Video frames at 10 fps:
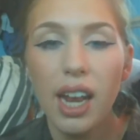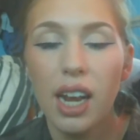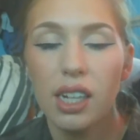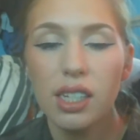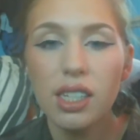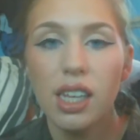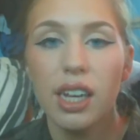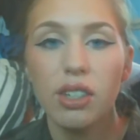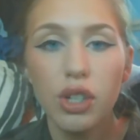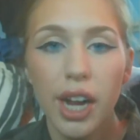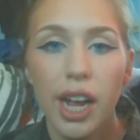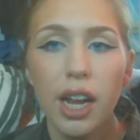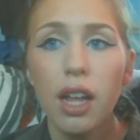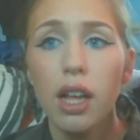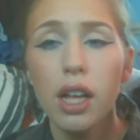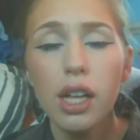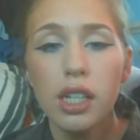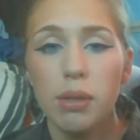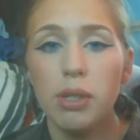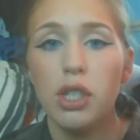And I just think I tried
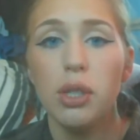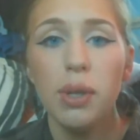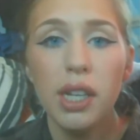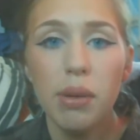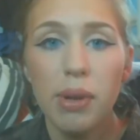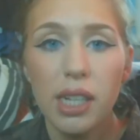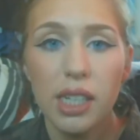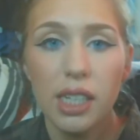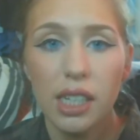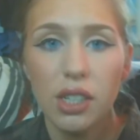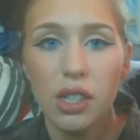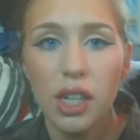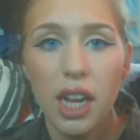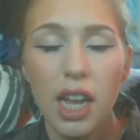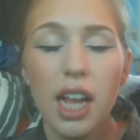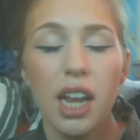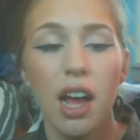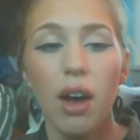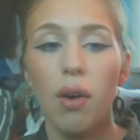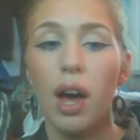to be too independent yesterday, and
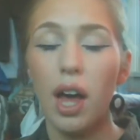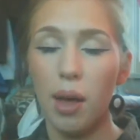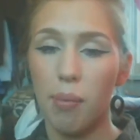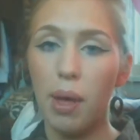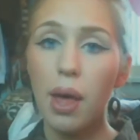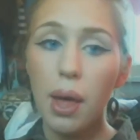now I'm